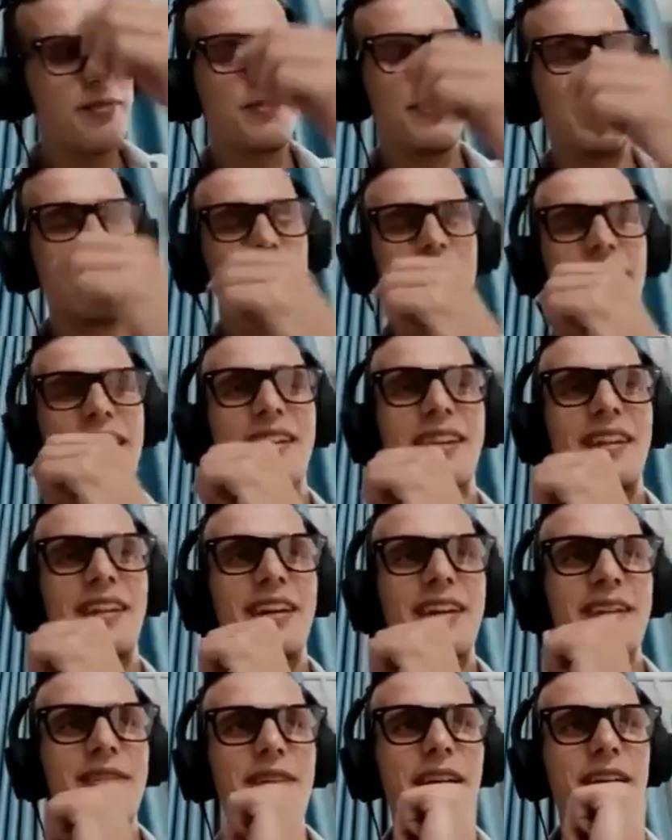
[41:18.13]
in my head,
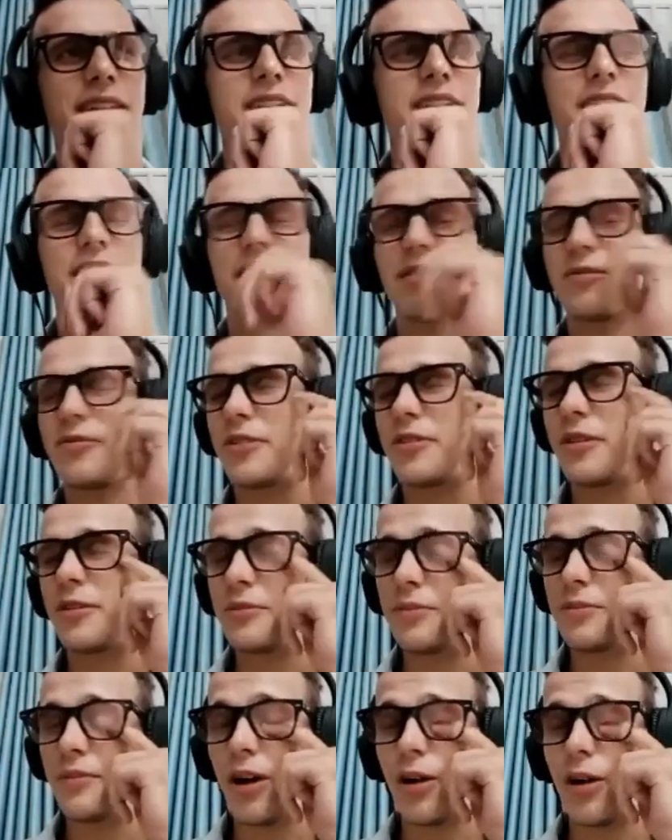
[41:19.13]
like I think from
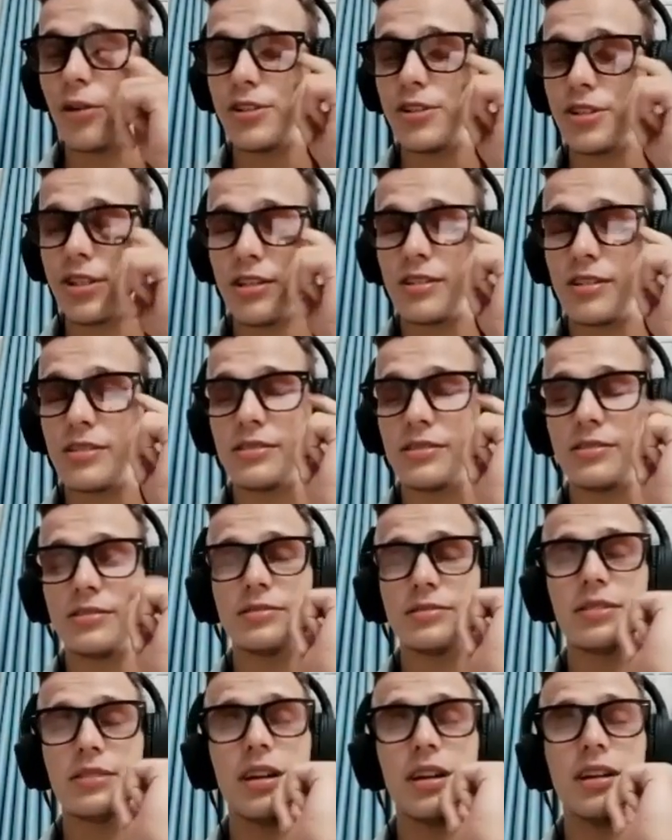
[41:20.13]
Osho,
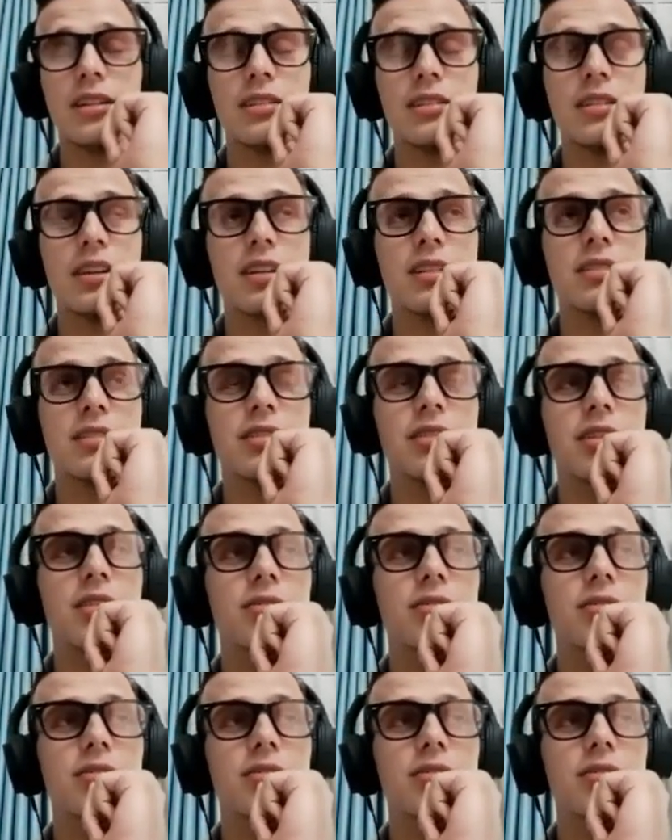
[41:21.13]
right? You know